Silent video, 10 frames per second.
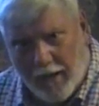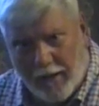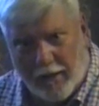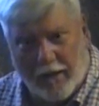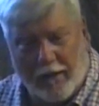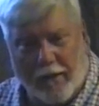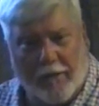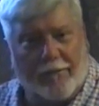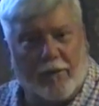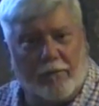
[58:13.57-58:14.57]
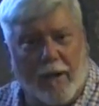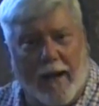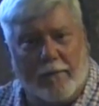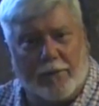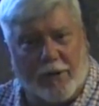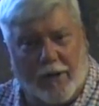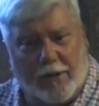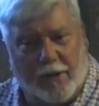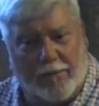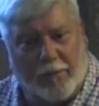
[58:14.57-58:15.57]
Uh, if the Bible
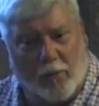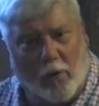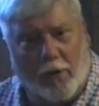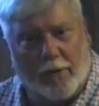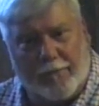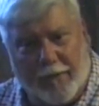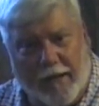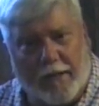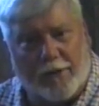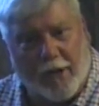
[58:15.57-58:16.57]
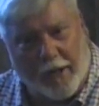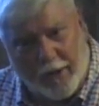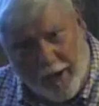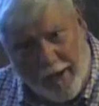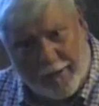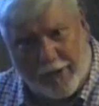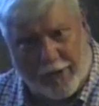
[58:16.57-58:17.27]
says if the word offends, it cuts.